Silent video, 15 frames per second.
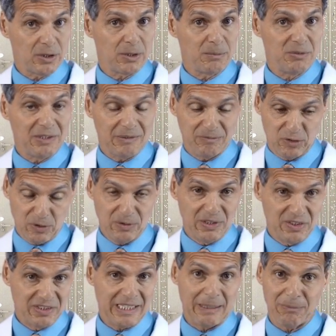herbs that do
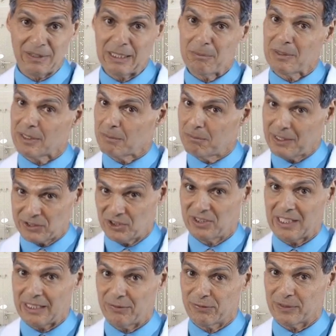the same thing but are much
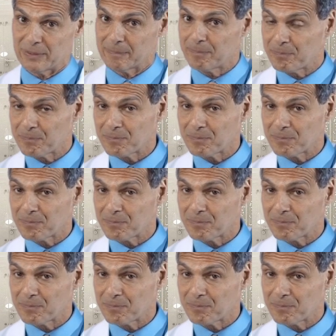safer.